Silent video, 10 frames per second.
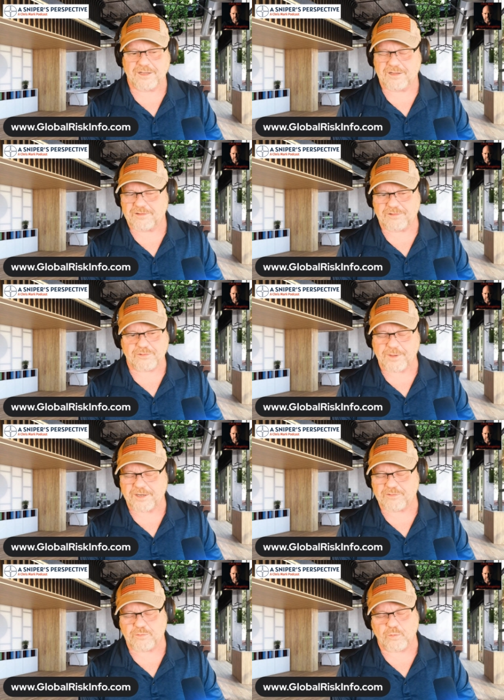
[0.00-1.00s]

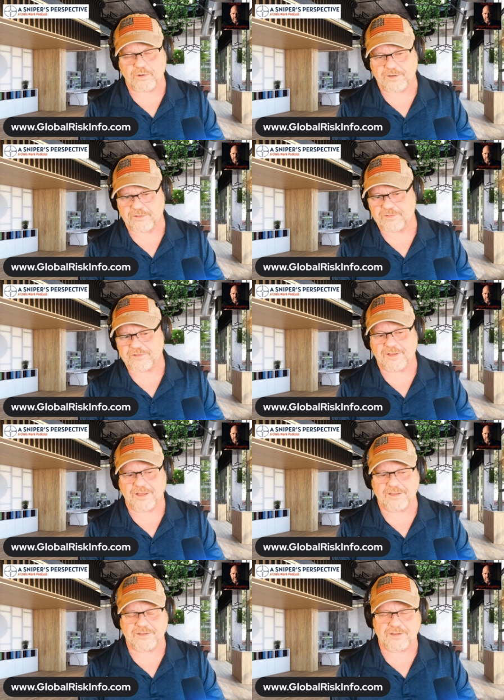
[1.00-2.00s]
Tremendous warriors.
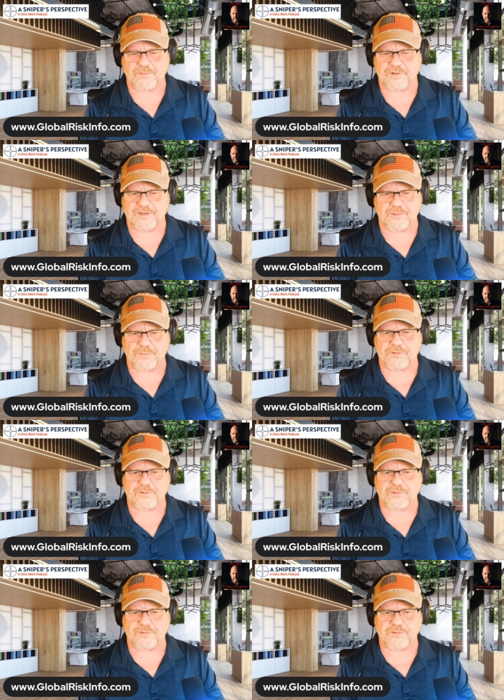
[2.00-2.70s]
Uh, you can read numerous